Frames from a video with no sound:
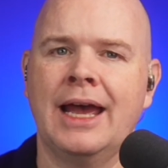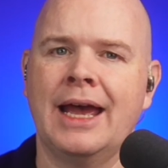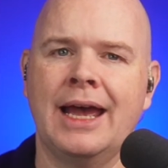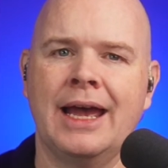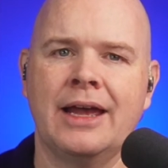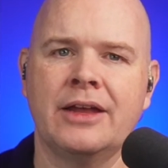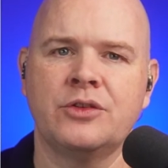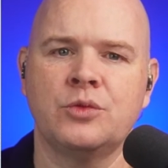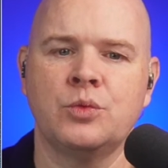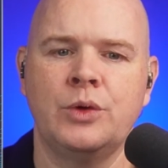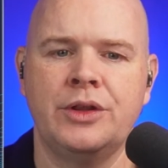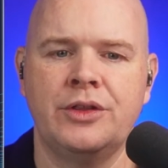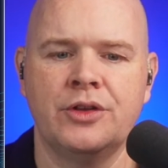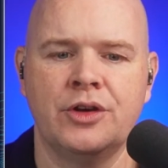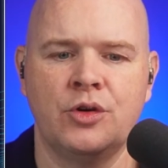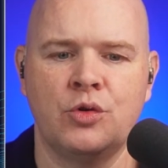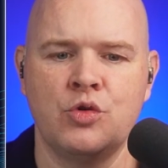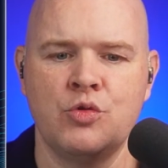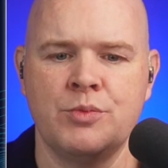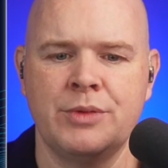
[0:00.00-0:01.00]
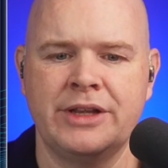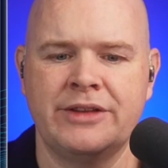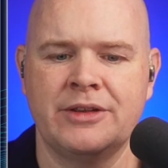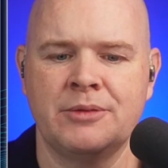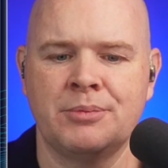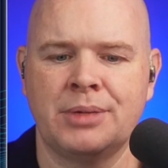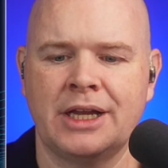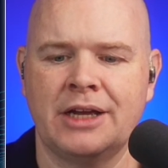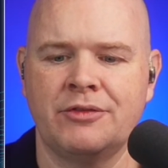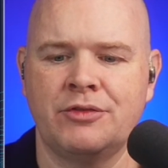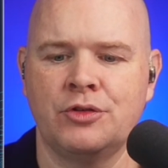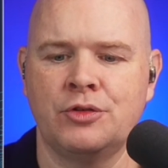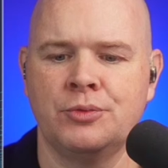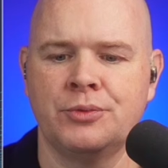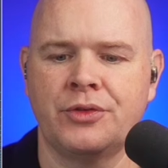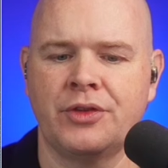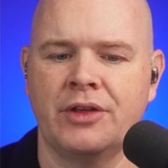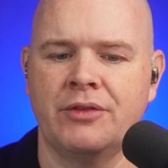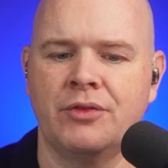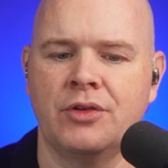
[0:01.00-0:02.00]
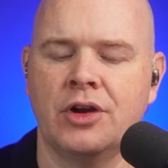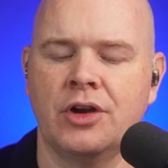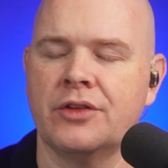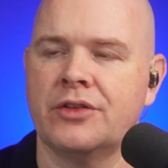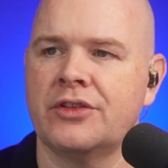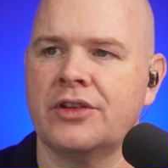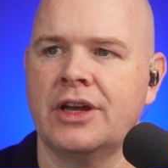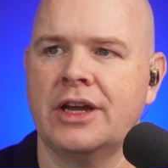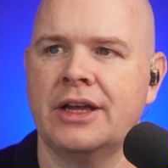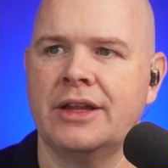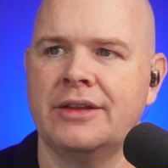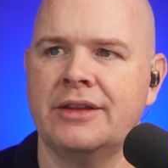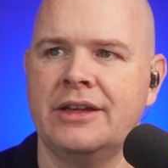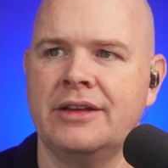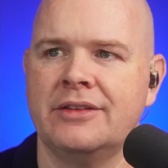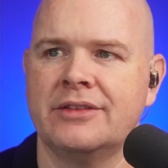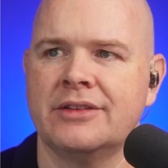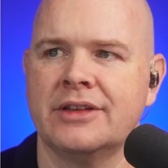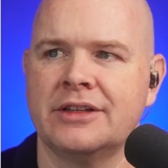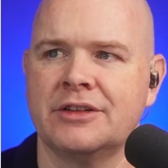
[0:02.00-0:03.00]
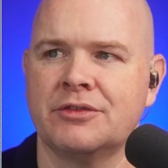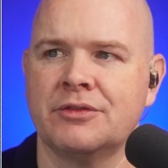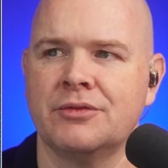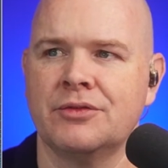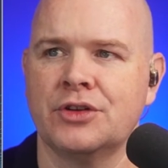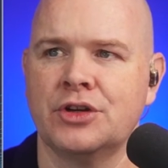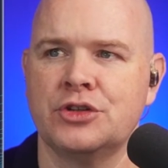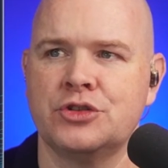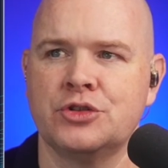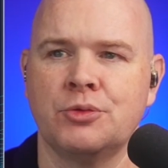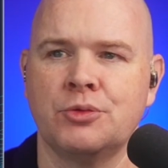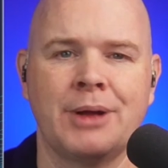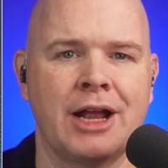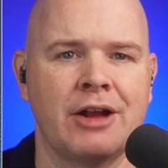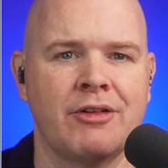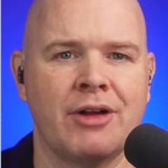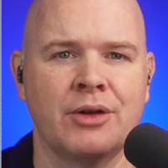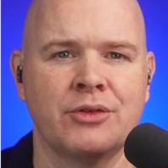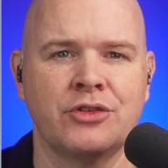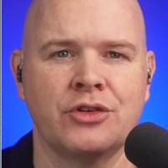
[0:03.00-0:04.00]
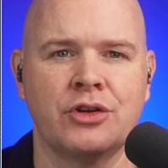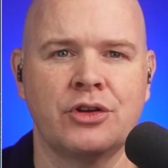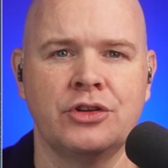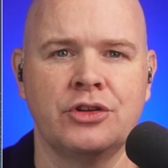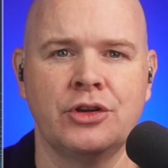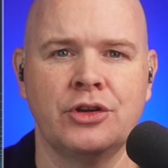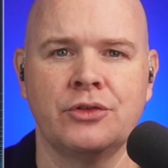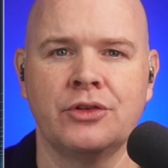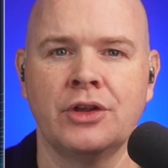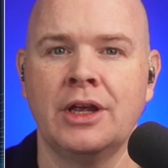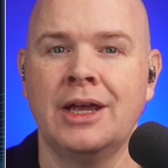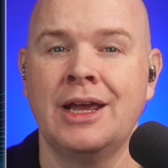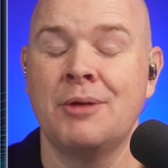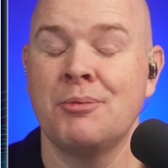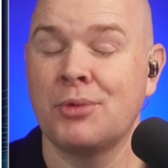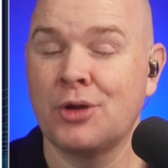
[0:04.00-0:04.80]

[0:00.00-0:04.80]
As with all meeting platforms, they've got these different virtual backgrounds you can use.